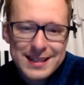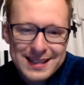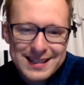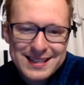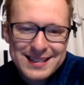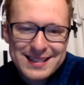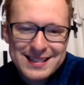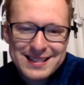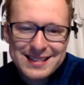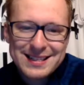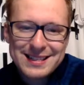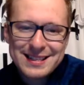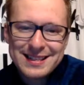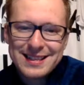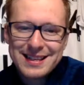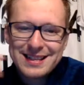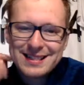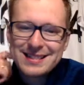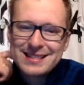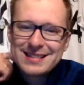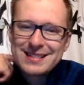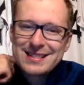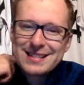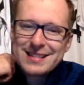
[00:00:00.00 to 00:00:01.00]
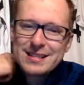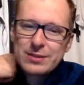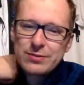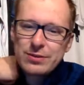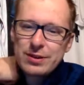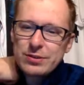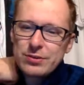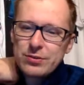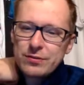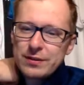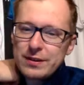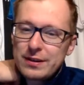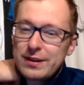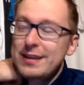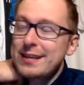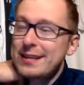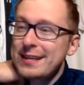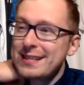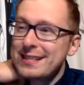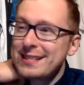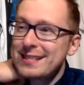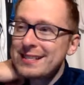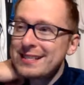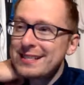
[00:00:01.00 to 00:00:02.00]
Yes, it's crazy over there.
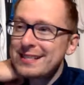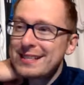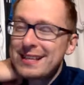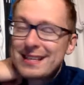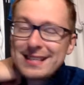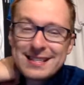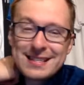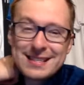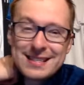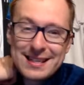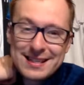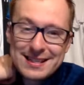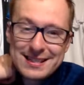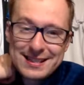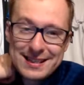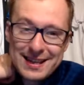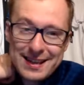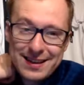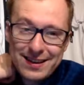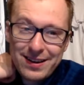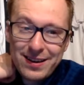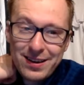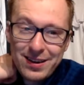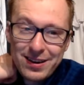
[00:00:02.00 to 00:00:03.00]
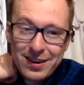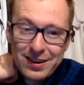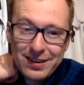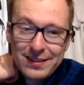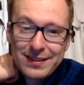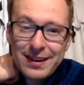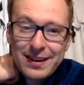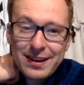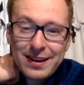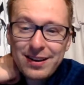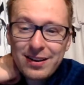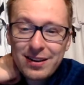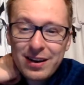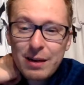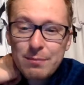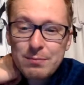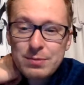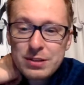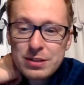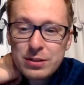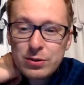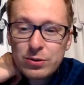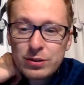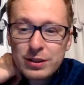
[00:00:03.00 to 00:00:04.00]
Yes, they are. They are
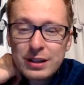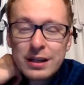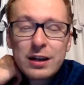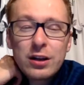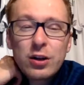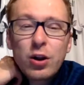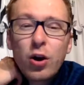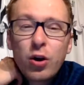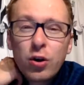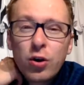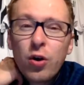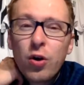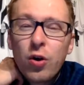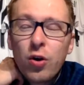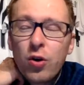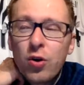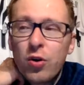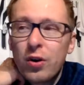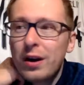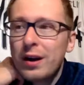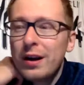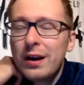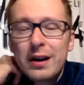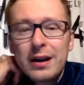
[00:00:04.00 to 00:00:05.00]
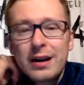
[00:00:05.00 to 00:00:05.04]
absolutely loco.